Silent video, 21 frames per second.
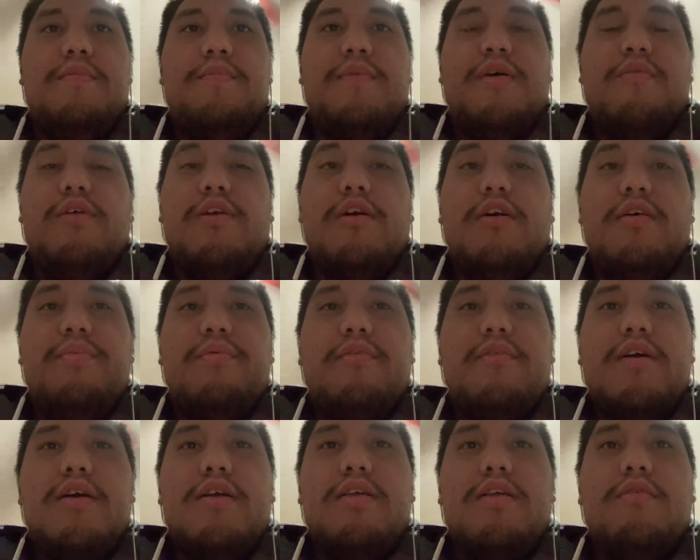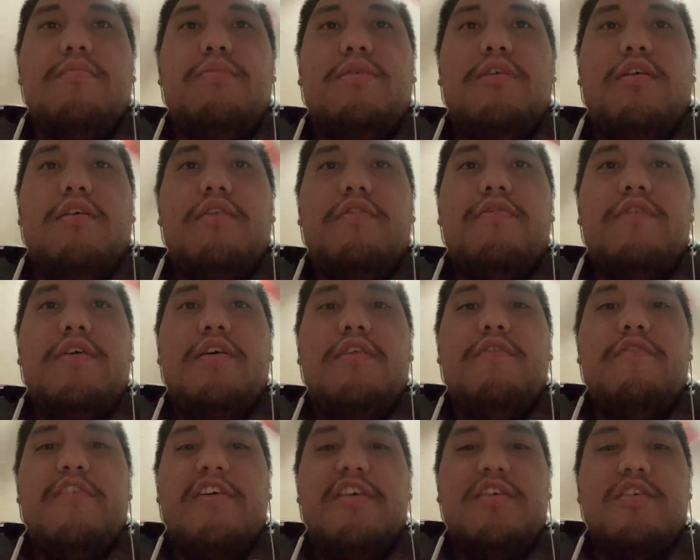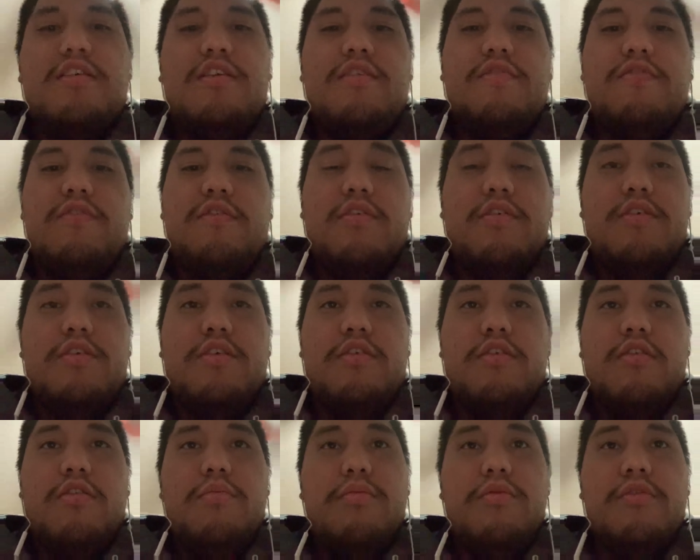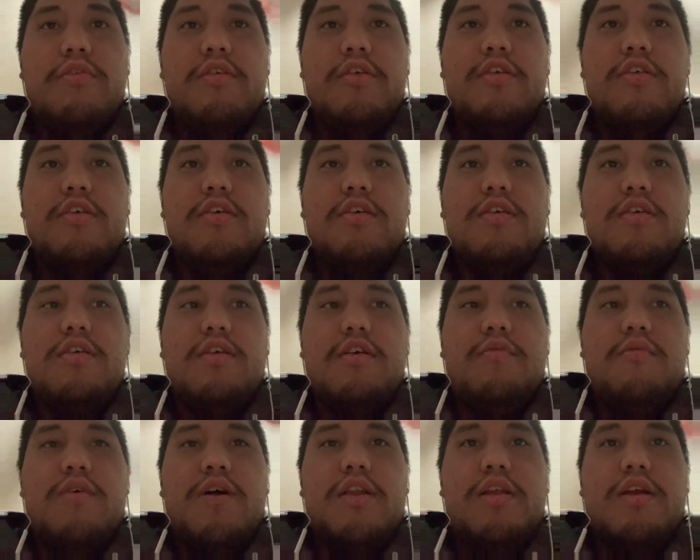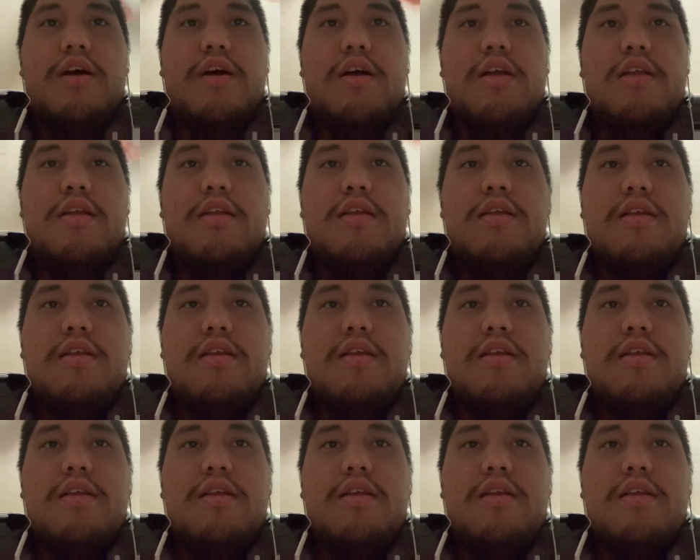want to upgrade the blow off valve basically for all the turbo noises and whatnot.